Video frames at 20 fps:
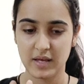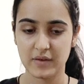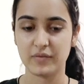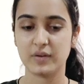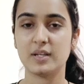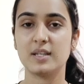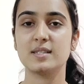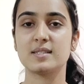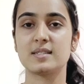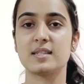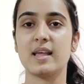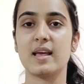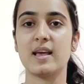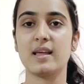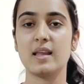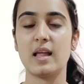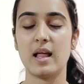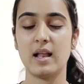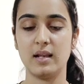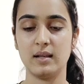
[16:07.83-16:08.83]
if it is
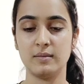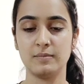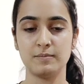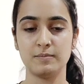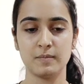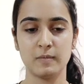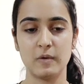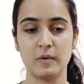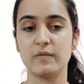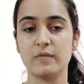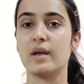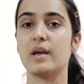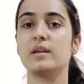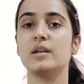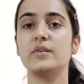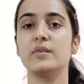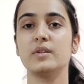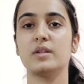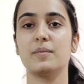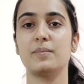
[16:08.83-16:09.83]
there, I'll
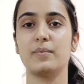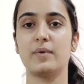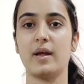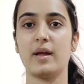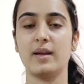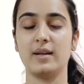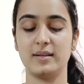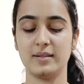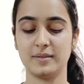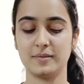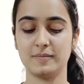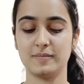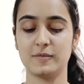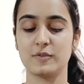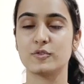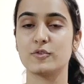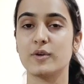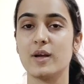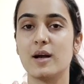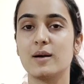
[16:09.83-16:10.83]
wear it with a pride.
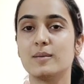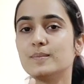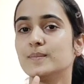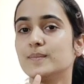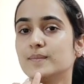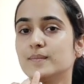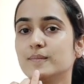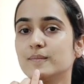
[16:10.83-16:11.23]
So yeah.